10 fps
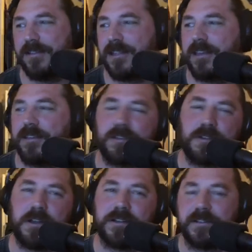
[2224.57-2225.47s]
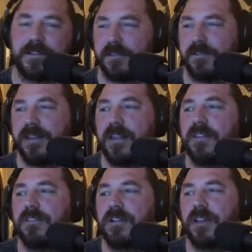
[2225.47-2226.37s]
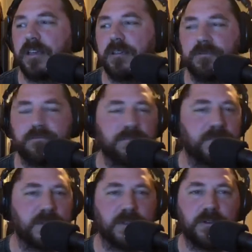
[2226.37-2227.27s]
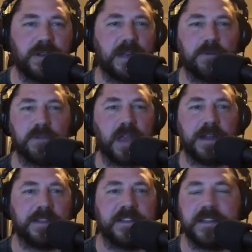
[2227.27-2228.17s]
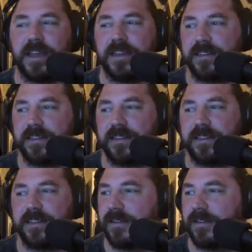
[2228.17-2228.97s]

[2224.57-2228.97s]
like you shot in the studio. It doesn't look like you're shooting outside in the night.